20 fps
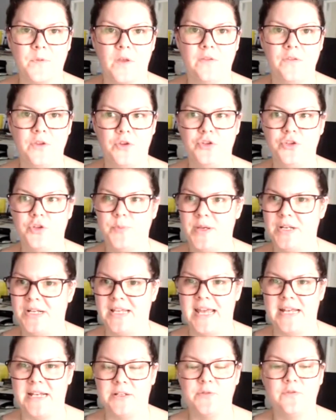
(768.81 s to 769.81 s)
You should be able to
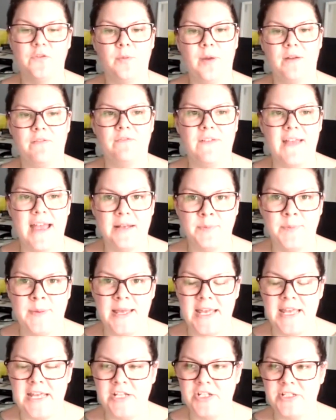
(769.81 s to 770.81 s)
get it from my fan page.